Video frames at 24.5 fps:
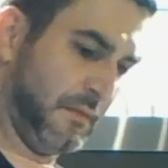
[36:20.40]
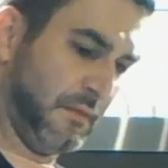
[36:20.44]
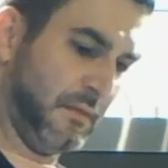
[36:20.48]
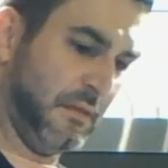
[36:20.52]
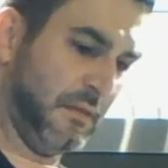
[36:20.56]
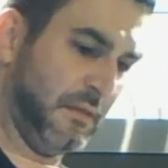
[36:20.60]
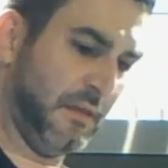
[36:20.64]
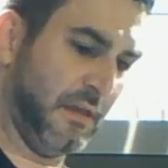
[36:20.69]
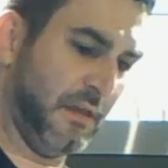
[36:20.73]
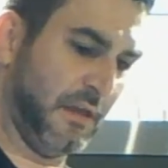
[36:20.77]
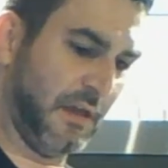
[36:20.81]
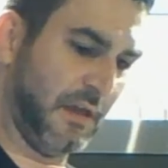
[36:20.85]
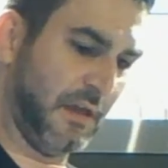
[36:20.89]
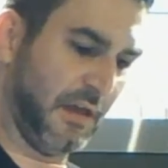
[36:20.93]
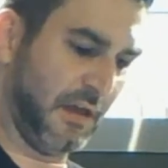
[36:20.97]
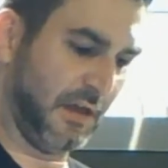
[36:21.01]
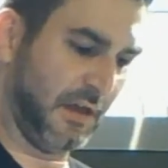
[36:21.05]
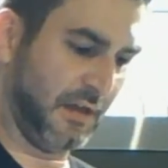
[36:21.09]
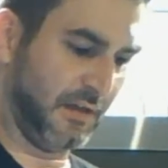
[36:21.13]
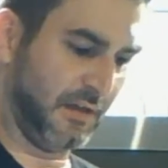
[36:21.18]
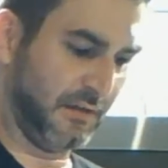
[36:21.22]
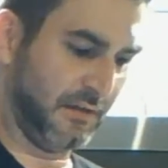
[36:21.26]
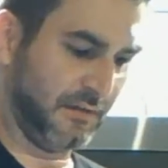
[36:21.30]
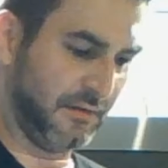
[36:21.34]
Yeah.
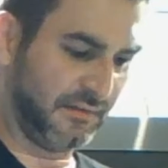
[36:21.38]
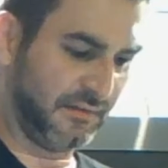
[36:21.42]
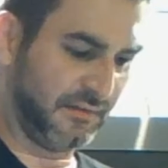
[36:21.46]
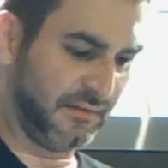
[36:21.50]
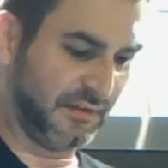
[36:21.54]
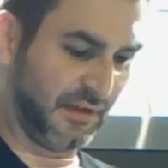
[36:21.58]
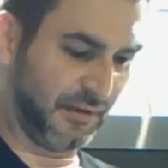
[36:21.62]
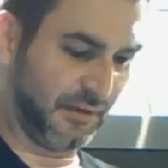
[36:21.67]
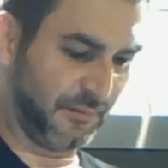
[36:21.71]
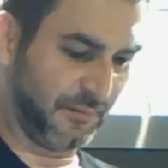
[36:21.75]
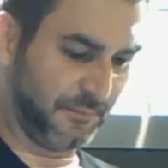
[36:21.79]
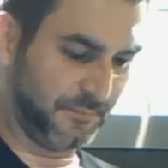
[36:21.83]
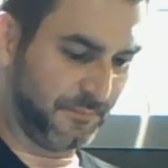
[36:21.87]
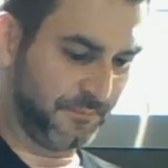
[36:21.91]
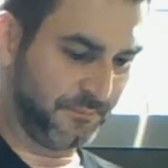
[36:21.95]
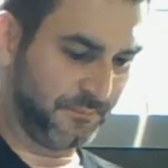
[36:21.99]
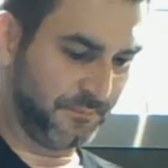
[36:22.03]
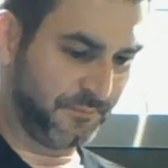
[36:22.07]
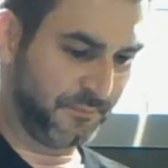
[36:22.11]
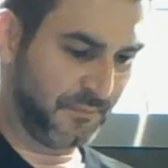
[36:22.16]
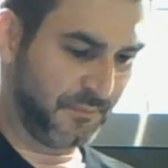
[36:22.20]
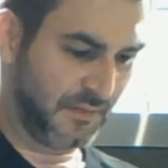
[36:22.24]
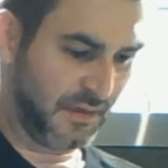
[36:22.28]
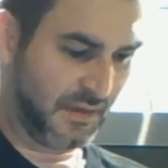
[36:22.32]
So,
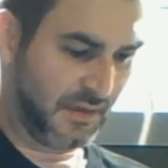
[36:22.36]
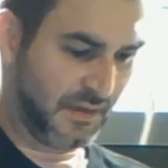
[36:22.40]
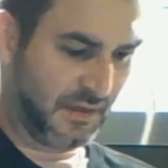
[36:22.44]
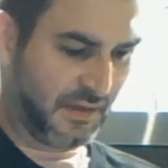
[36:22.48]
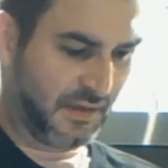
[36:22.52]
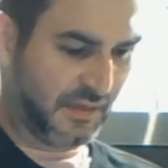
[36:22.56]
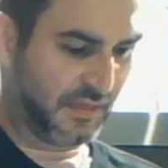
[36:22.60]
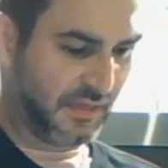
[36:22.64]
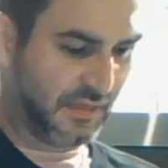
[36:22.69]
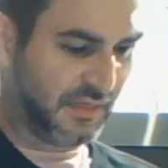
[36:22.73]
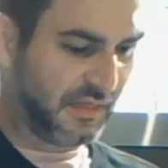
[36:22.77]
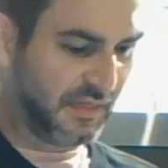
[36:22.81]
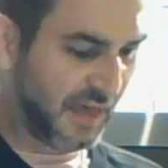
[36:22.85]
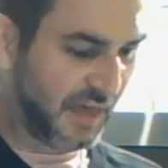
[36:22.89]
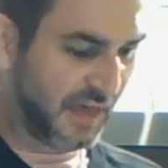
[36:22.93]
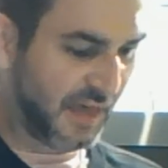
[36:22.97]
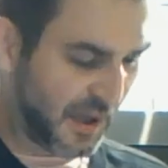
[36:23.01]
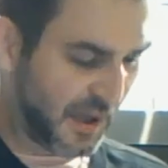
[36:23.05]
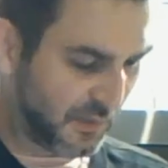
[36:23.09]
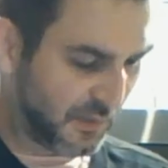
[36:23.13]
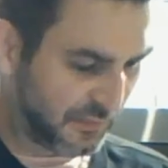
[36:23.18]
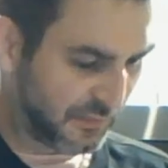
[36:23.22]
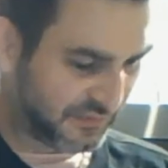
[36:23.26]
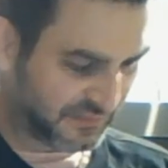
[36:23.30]

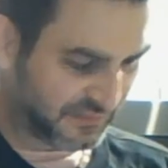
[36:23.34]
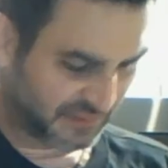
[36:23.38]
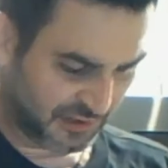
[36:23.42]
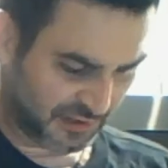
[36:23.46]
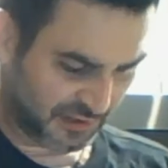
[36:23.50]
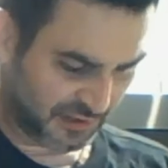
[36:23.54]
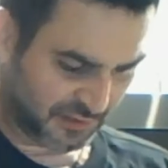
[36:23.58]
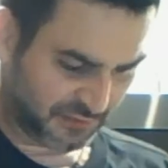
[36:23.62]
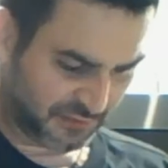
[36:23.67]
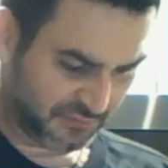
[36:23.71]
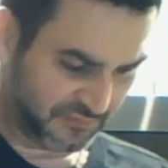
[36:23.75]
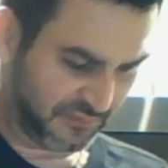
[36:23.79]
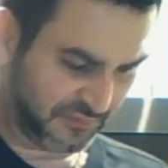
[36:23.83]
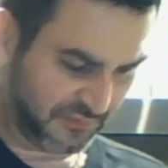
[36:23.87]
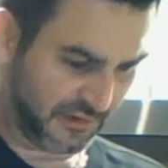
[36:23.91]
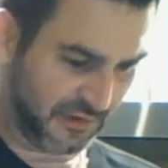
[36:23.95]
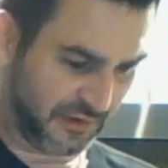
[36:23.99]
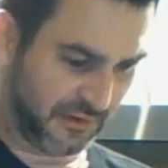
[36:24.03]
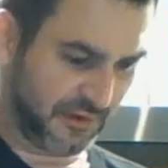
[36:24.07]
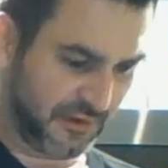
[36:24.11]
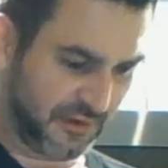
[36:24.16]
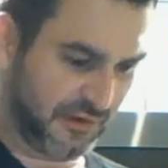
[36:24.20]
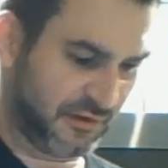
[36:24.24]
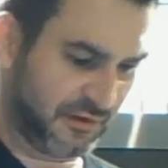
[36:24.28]
that was an utter
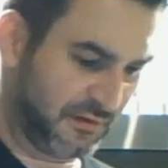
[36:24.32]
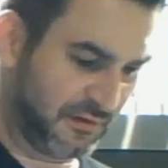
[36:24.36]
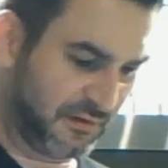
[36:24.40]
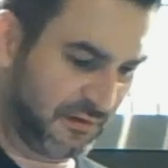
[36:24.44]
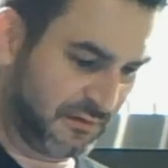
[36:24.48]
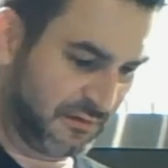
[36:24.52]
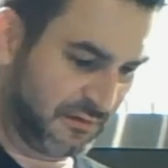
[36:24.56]
failure.